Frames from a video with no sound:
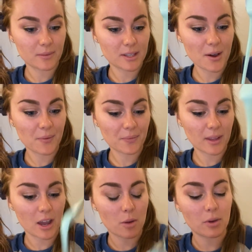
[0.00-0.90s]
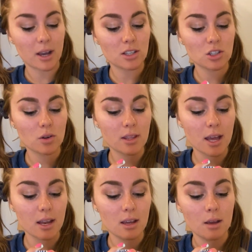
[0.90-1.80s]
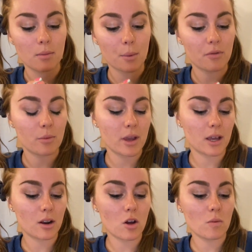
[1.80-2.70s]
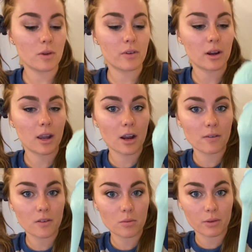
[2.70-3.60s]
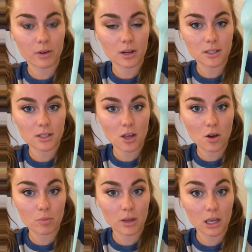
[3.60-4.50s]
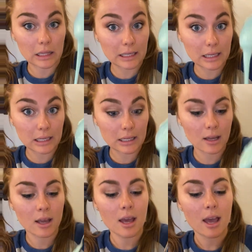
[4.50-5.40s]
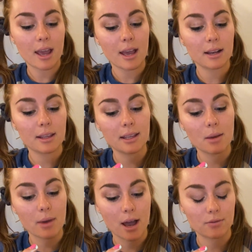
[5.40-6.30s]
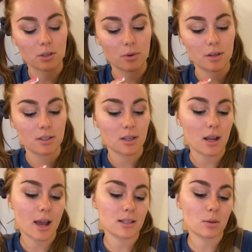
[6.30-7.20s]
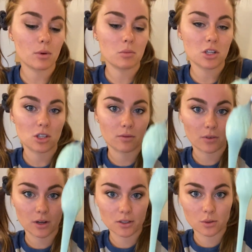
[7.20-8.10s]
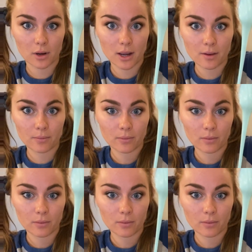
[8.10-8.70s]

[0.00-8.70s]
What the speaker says: So I hope you guys enjoyed that. Remember, if you make it at home, be very careful, be very slow, be clean, and clean up afterwards, and ask permission first, right?